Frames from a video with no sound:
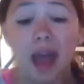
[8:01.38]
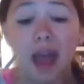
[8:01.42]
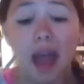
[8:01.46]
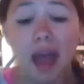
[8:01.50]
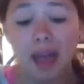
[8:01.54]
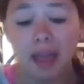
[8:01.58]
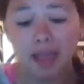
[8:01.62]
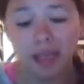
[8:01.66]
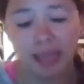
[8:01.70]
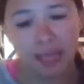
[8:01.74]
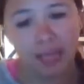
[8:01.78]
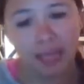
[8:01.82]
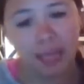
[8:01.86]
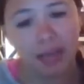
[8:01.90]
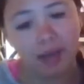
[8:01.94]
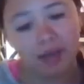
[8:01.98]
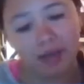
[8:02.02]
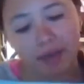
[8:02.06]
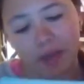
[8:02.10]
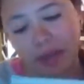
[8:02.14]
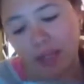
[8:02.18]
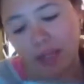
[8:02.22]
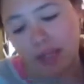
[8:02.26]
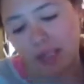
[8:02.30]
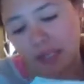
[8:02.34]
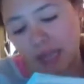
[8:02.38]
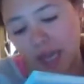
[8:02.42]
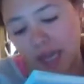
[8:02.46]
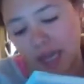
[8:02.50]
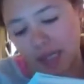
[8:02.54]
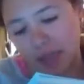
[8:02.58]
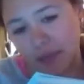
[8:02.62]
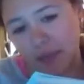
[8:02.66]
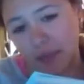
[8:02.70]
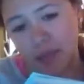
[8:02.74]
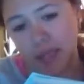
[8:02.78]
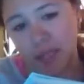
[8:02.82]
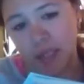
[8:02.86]
I can't find the
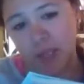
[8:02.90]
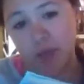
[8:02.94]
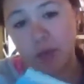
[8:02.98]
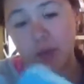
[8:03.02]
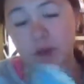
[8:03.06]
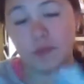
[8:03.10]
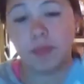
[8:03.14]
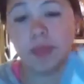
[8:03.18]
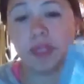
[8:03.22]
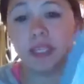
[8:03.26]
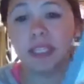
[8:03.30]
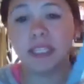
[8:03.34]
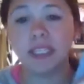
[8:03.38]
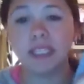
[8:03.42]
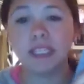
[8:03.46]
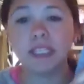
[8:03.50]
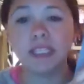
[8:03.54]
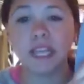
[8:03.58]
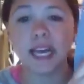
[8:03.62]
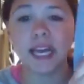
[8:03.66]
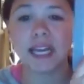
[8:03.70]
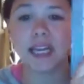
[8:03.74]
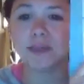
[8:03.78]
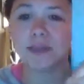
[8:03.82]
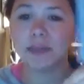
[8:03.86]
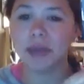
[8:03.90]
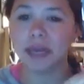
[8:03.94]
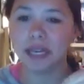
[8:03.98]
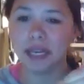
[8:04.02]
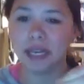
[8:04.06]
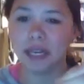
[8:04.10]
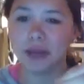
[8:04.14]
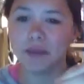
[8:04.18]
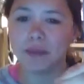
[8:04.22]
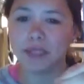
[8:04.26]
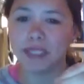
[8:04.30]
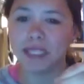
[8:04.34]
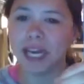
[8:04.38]
size of this one, but this is like
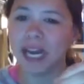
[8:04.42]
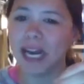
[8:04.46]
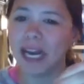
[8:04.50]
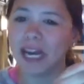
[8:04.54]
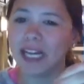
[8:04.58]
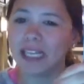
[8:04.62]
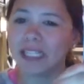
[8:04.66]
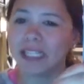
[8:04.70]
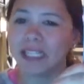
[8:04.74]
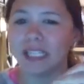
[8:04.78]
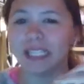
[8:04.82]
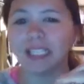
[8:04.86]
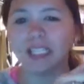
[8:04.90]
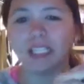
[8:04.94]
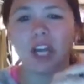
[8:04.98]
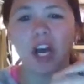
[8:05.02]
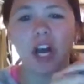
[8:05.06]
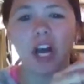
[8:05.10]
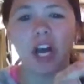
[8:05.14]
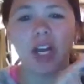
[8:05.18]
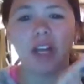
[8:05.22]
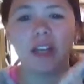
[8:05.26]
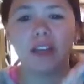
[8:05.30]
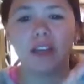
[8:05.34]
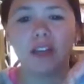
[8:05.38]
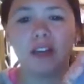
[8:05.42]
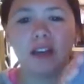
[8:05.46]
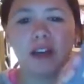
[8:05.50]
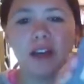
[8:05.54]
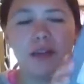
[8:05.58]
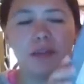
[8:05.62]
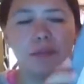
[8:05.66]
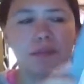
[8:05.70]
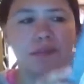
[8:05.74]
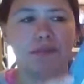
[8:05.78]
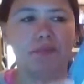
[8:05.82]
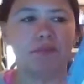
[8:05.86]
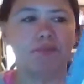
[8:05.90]
medium size. It's not,
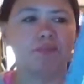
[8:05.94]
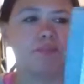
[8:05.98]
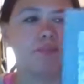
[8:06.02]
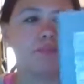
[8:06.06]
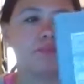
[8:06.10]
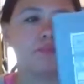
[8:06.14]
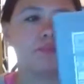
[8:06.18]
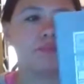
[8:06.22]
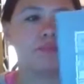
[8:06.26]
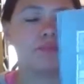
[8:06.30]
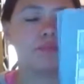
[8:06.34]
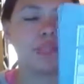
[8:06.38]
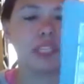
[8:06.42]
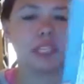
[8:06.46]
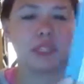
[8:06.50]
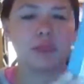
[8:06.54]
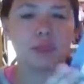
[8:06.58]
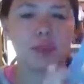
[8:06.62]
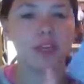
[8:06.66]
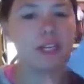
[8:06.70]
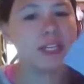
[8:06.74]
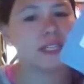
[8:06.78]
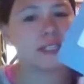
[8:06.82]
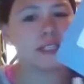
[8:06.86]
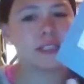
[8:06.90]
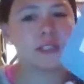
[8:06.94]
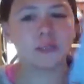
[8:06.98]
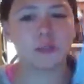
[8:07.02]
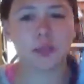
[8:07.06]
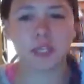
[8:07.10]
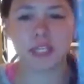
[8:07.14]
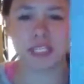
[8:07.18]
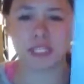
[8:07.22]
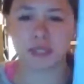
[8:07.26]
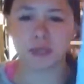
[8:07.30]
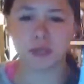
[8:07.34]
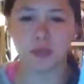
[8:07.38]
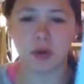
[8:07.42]
it's
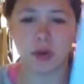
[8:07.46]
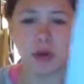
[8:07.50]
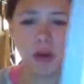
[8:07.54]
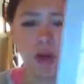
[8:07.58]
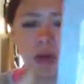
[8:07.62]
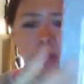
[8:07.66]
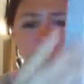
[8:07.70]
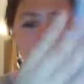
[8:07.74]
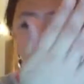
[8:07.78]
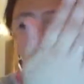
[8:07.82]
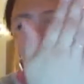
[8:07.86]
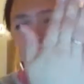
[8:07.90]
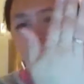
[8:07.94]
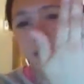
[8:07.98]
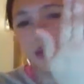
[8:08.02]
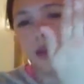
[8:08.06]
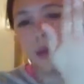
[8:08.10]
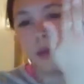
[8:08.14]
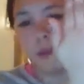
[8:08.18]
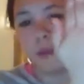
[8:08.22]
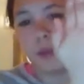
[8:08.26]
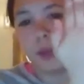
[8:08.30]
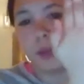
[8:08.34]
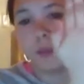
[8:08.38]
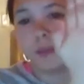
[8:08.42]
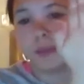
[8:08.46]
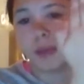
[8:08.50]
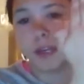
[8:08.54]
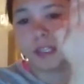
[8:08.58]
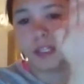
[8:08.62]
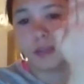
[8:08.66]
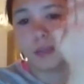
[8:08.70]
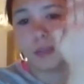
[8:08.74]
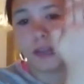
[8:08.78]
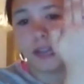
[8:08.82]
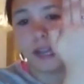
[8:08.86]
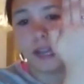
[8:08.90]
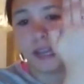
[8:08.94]
pretty small. You can compare it
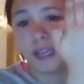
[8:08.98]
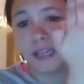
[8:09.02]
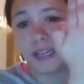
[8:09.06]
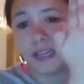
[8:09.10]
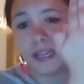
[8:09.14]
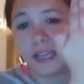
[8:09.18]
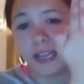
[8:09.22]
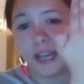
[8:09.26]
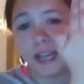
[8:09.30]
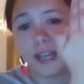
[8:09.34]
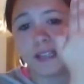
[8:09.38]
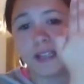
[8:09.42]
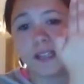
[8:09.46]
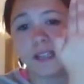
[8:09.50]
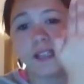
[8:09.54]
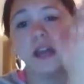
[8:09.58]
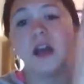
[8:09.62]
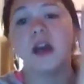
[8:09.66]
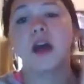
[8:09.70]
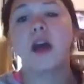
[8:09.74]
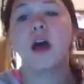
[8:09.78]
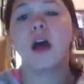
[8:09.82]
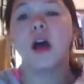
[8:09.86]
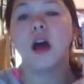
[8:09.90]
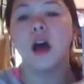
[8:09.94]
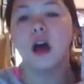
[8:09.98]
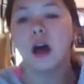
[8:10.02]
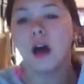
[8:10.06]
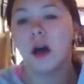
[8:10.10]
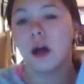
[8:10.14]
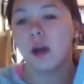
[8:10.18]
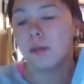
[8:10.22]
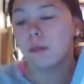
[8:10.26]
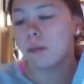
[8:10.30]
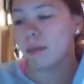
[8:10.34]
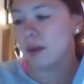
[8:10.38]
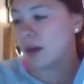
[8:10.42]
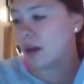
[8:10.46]
to my hand, I guess.
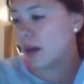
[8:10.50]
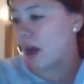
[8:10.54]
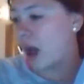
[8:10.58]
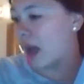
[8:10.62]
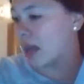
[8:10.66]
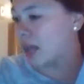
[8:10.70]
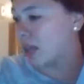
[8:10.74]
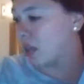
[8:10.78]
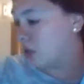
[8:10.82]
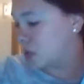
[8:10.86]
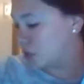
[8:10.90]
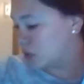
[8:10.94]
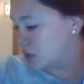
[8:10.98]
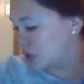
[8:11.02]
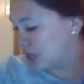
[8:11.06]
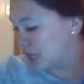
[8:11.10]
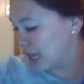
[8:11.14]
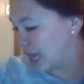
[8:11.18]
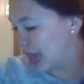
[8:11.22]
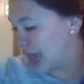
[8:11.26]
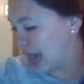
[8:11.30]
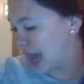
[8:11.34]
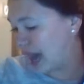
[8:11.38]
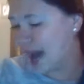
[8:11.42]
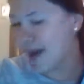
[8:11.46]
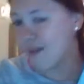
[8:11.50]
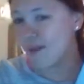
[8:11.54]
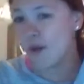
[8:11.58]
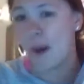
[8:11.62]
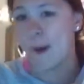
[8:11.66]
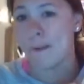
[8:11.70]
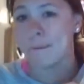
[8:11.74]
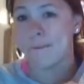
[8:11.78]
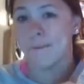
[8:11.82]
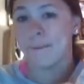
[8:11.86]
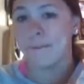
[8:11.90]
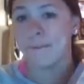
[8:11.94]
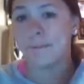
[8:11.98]
I usually have
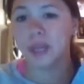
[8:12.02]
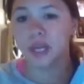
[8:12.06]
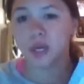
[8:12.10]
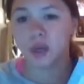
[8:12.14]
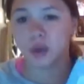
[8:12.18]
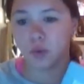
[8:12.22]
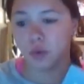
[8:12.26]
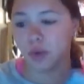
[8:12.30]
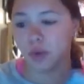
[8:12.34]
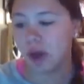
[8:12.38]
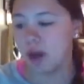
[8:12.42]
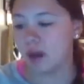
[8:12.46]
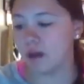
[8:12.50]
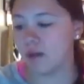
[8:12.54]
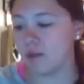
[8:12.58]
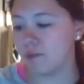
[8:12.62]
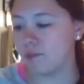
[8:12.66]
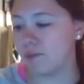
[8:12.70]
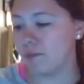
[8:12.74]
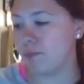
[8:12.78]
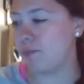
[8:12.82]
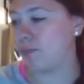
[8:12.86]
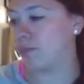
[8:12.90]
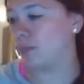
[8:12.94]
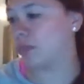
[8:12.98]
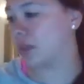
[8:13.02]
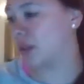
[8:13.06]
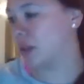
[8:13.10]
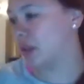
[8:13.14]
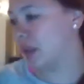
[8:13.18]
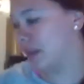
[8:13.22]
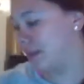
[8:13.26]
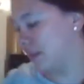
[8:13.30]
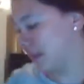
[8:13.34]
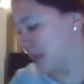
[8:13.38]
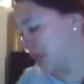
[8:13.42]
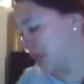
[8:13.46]
a bigger one. Let